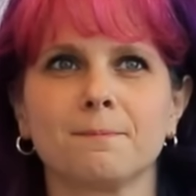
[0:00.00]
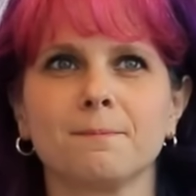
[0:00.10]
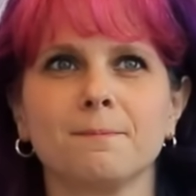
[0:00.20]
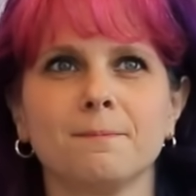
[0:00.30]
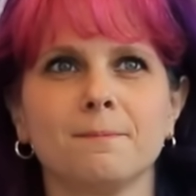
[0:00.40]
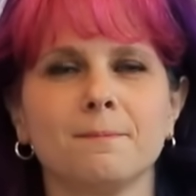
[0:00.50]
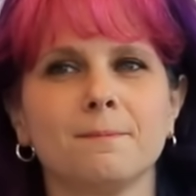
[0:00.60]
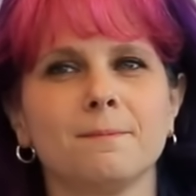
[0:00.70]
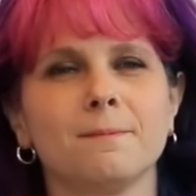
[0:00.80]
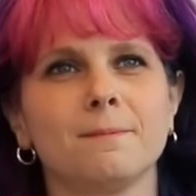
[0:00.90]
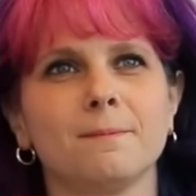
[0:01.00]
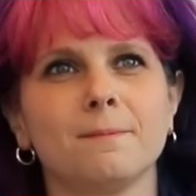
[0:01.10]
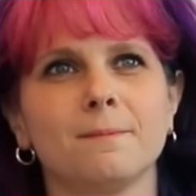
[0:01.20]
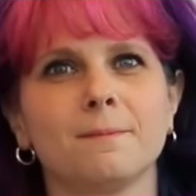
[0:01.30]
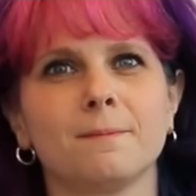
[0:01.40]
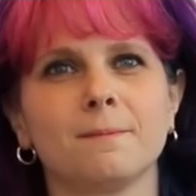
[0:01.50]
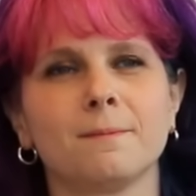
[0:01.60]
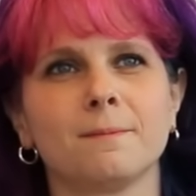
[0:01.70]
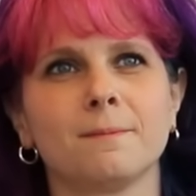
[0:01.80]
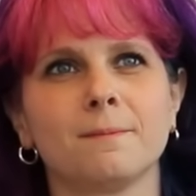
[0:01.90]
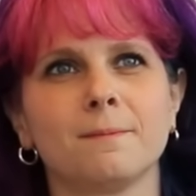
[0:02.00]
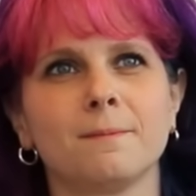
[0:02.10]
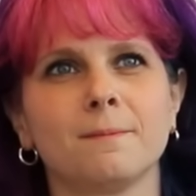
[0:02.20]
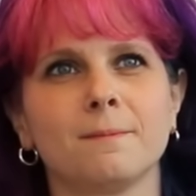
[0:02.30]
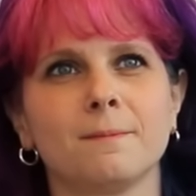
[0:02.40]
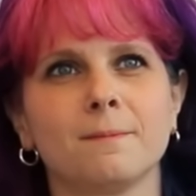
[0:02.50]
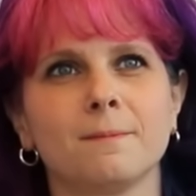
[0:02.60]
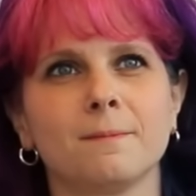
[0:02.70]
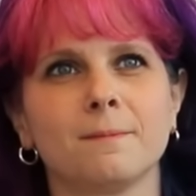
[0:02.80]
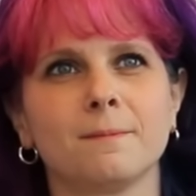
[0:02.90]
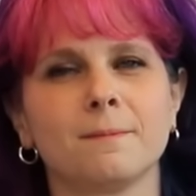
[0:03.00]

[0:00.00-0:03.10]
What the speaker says: No words are spoken by the person on screen.